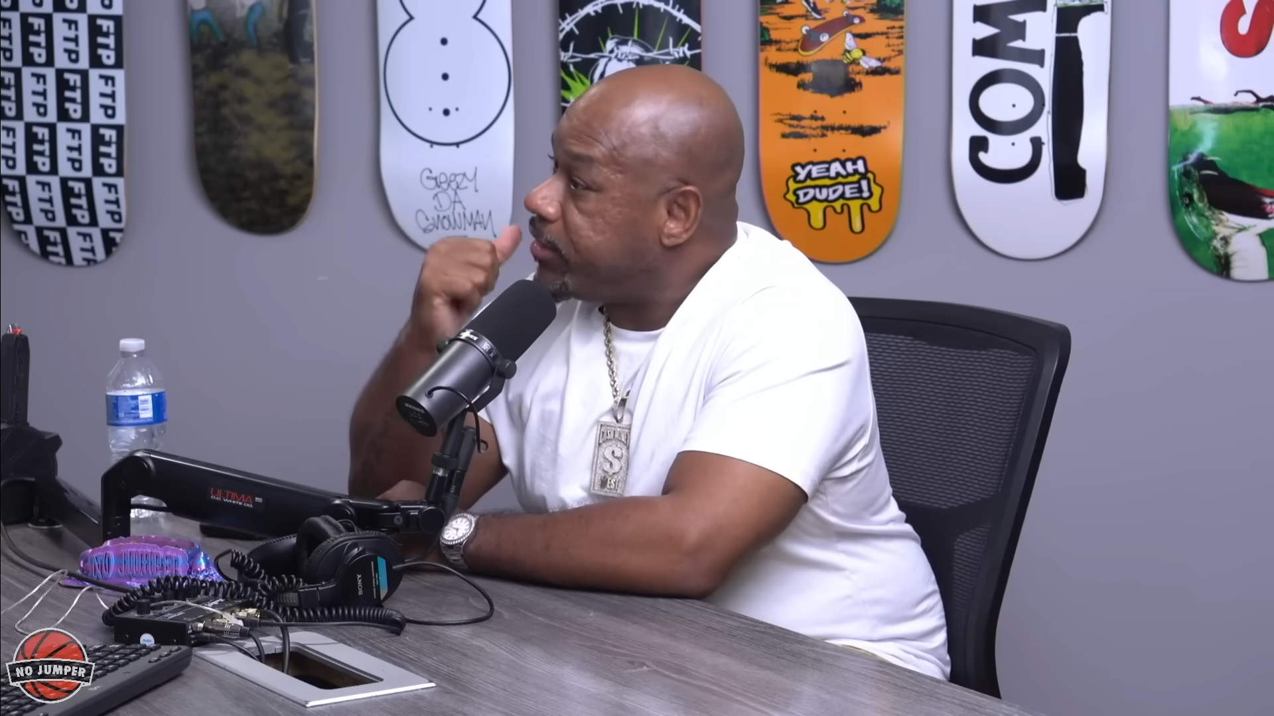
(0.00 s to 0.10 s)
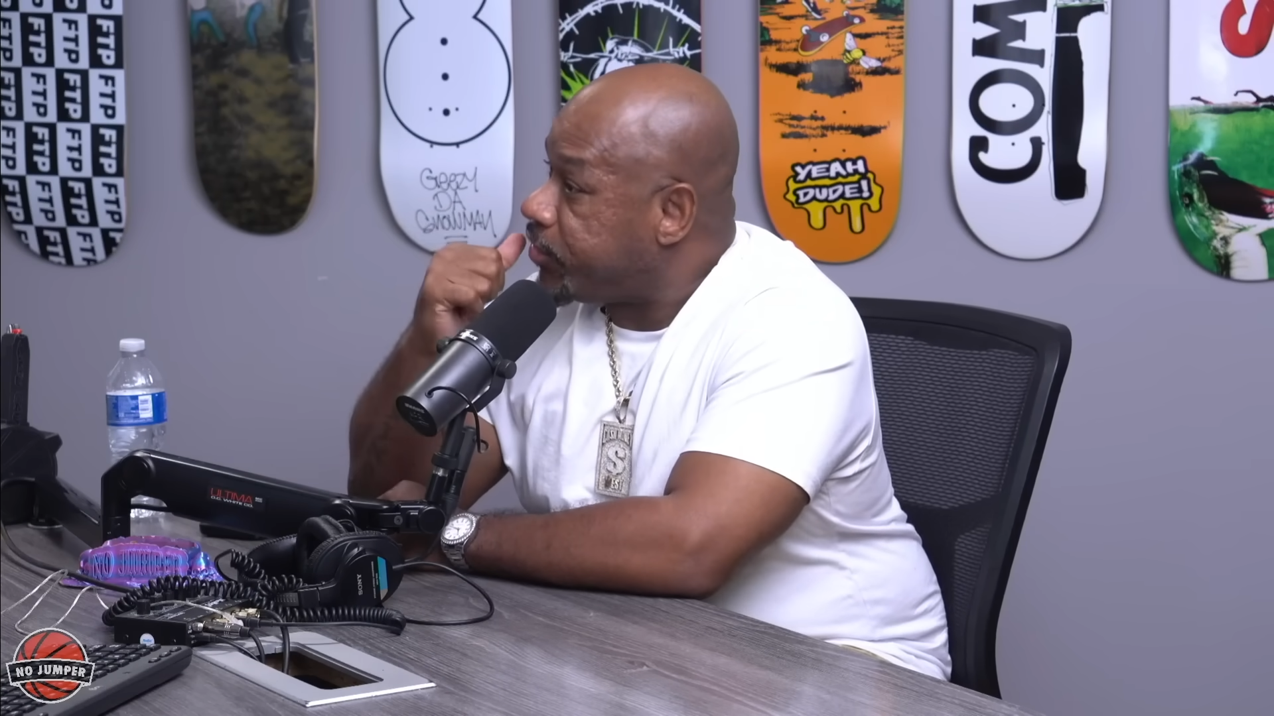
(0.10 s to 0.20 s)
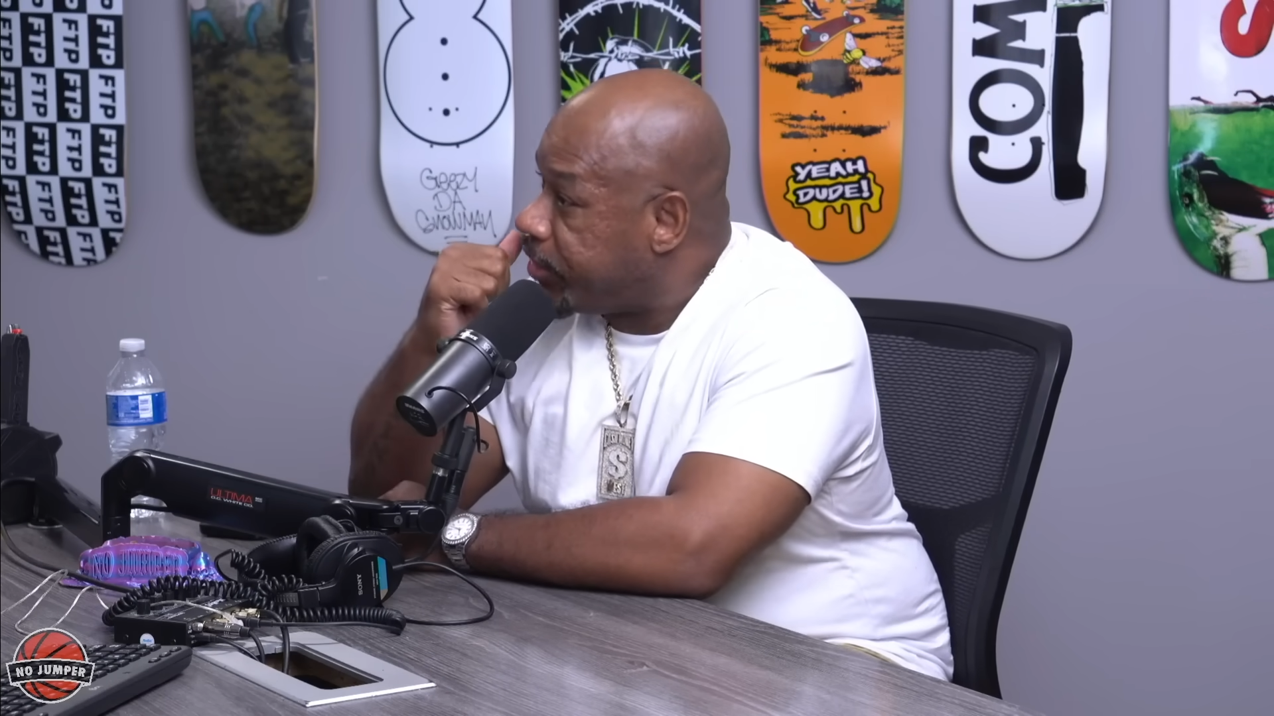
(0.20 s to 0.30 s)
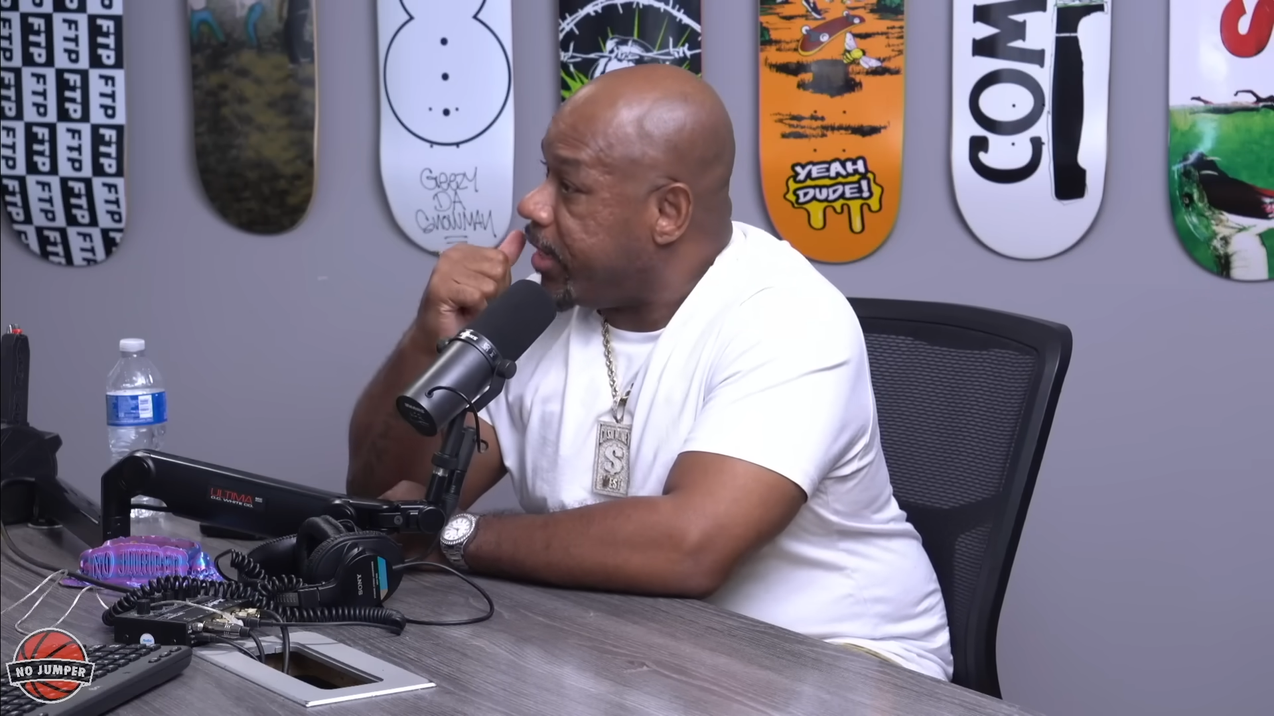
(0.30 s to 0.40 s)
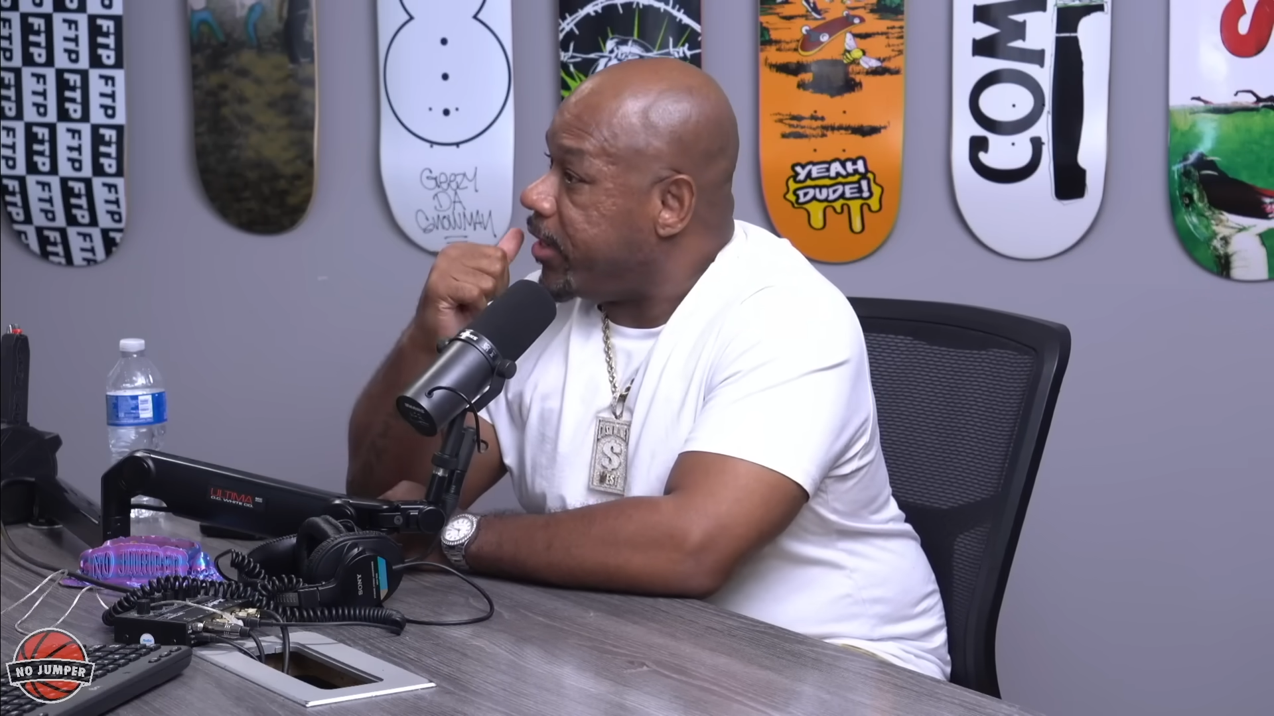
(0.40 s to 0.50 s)
the
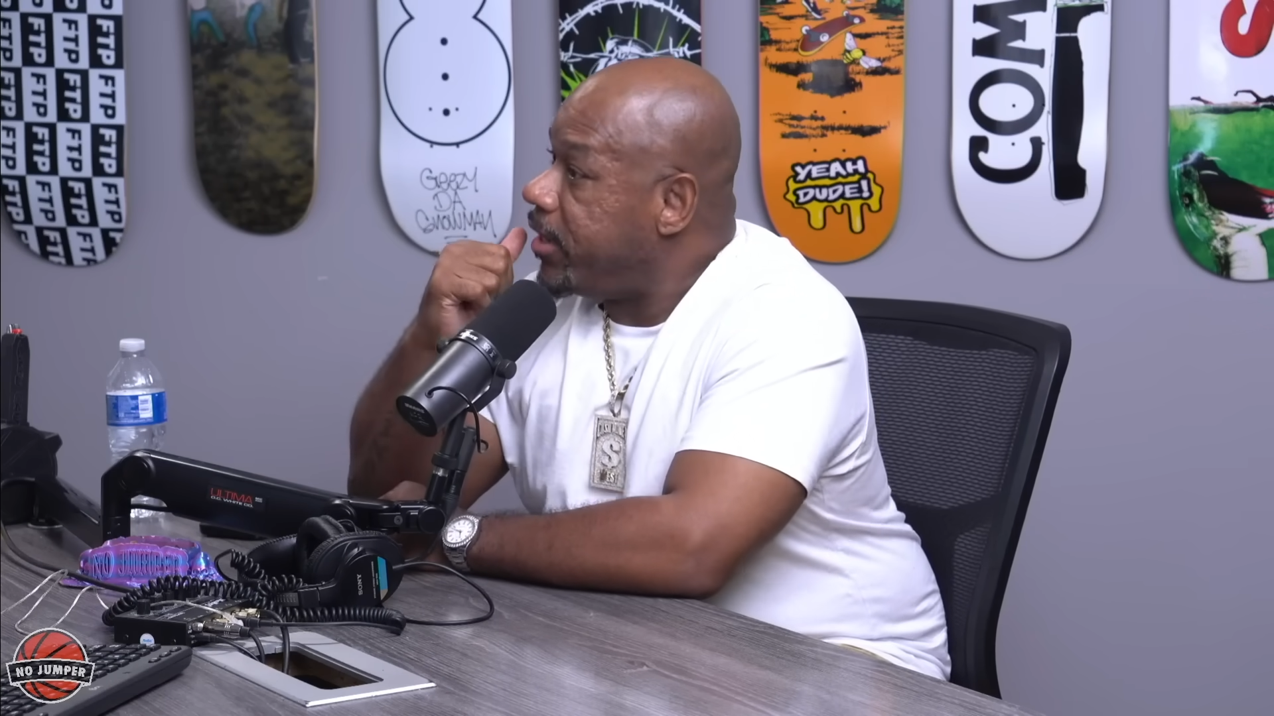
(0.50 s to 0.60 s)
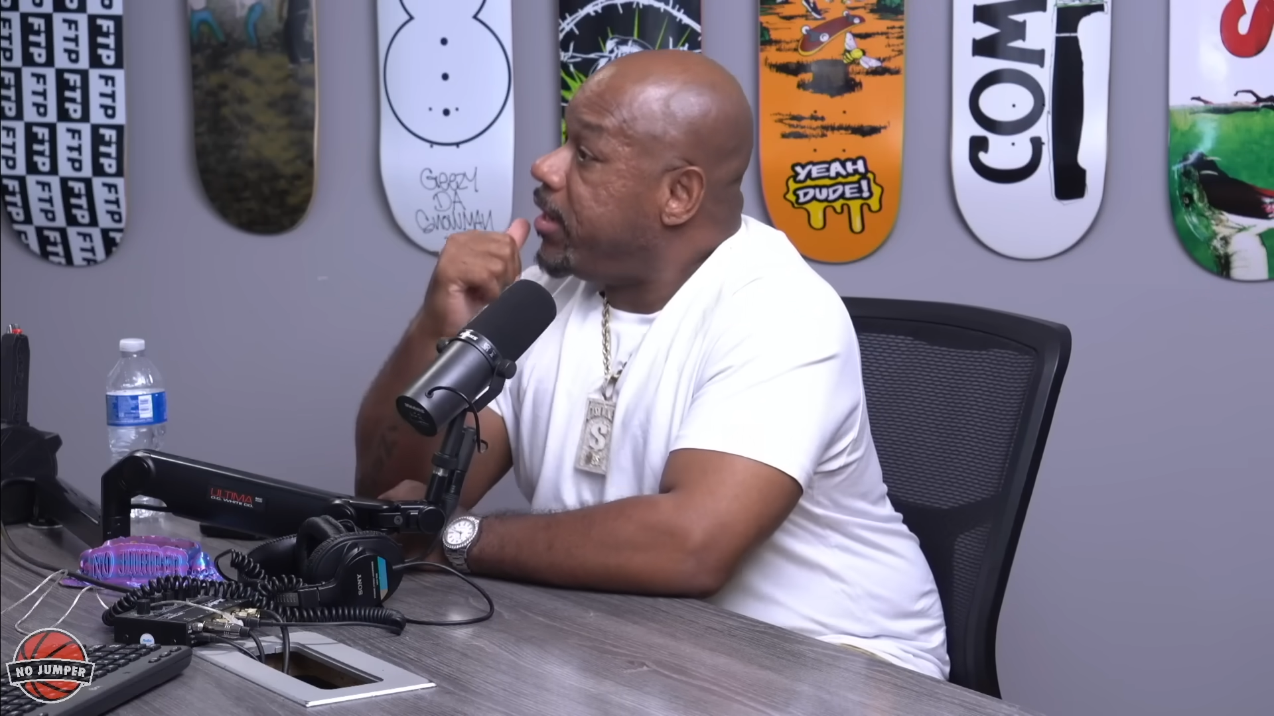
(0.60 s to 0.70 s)
shit.